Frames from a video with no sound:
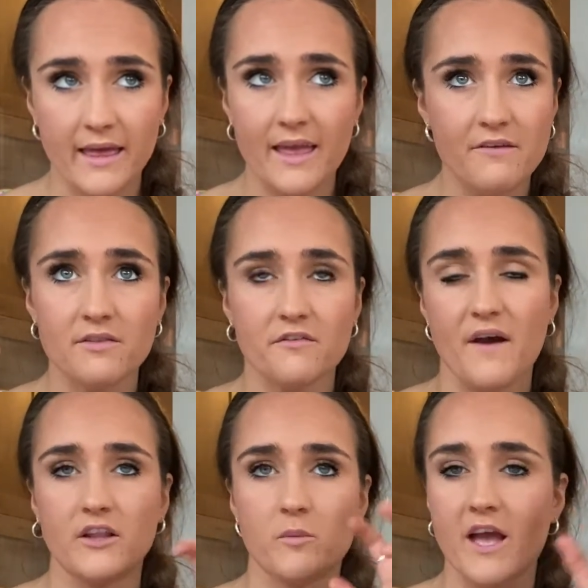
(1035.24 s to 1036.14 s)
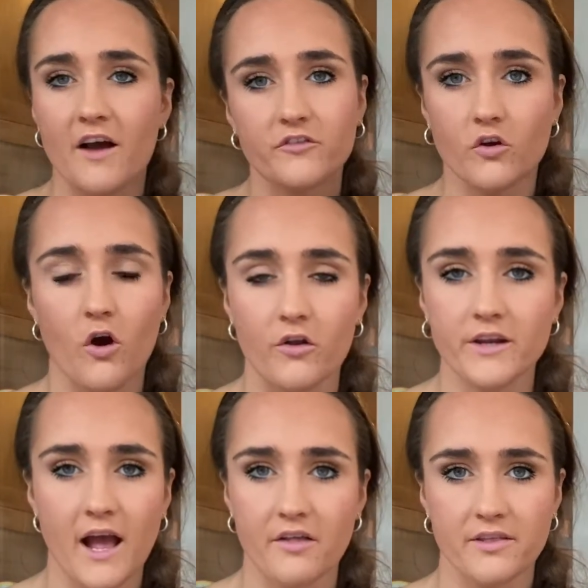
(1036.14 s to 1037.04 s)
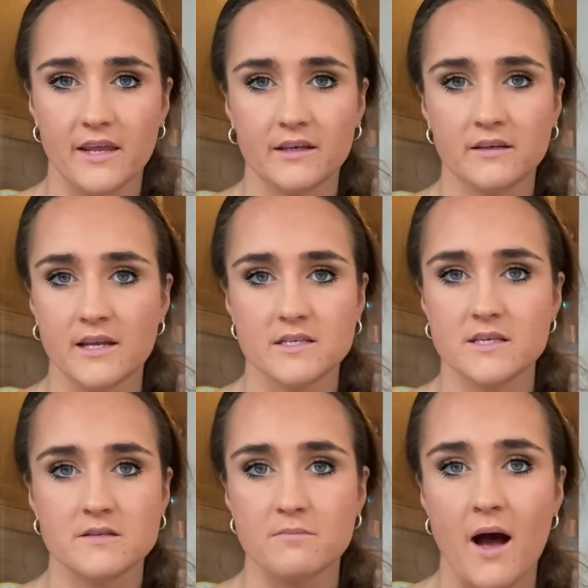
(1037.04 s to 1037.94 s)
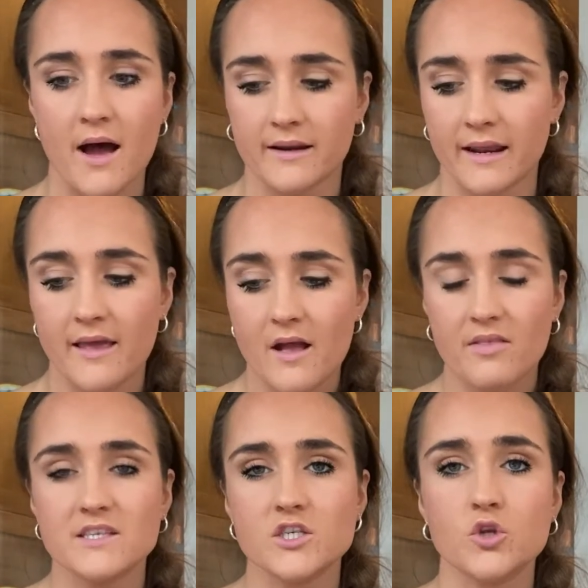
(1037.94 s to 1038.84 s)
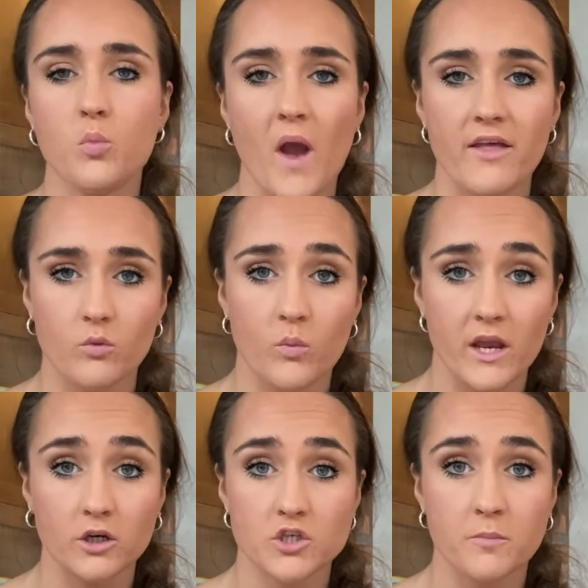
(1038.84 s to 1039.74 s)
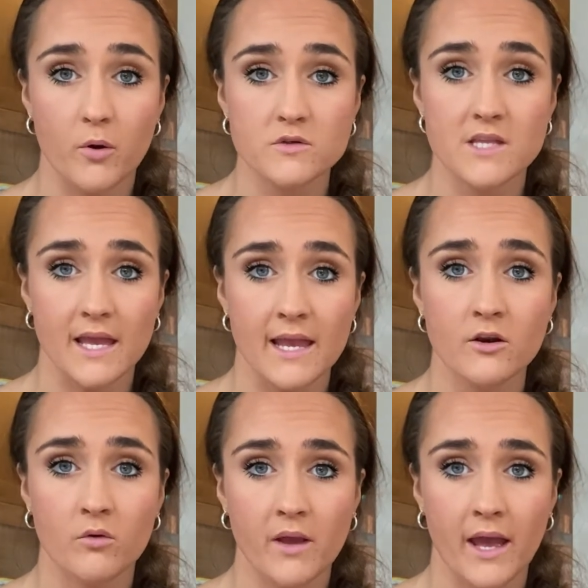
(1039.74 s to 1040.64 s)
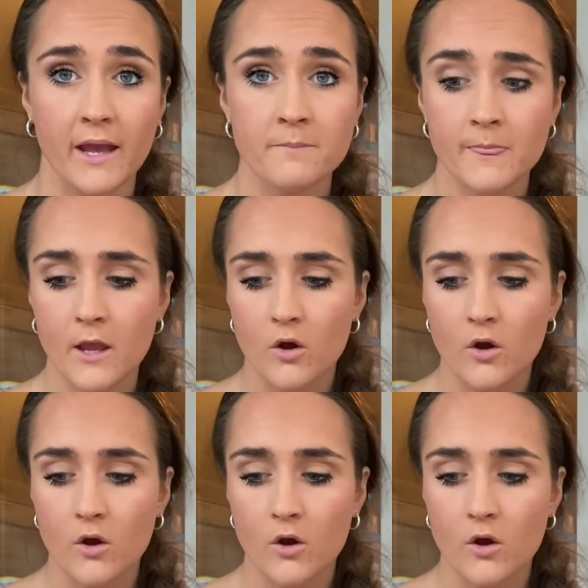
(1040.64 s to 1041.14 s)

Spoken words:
even the fact that we have to call it healthy eating is mad. Like, this is the way that we are supposed to eat, okay?